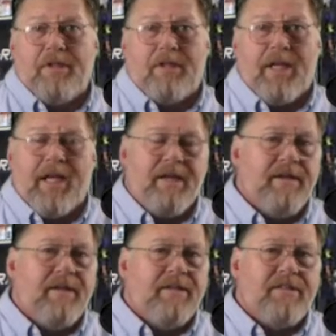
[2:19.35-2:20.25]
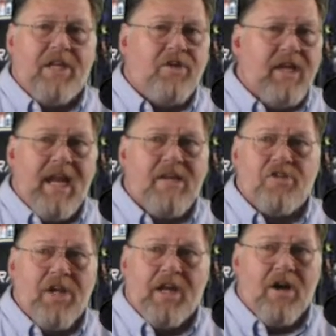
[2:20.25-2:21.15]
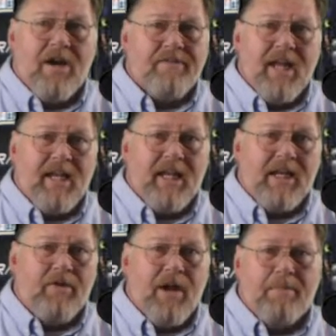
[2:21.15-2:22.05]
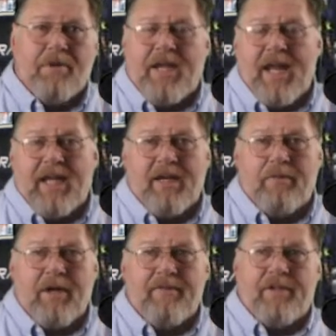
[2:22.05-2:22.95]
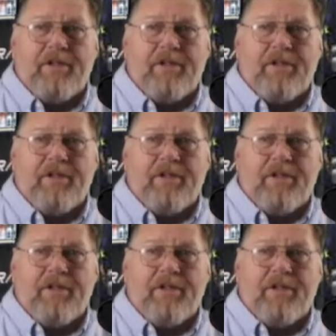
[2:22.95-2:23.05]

Okay? Say you can't shake off that leg cramp. You can't get rid of it.